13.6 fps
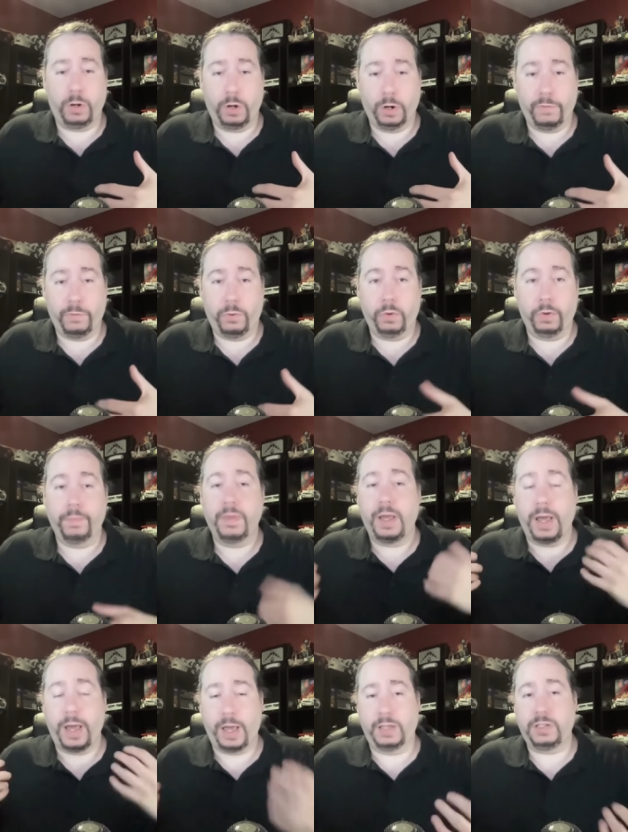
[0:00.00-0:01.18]
art form
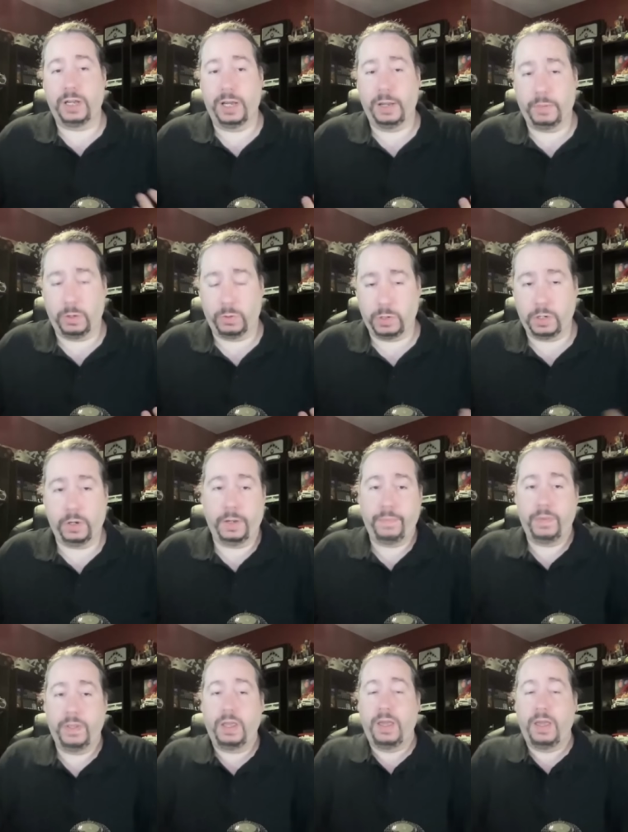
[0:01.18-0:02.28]
as time goes on.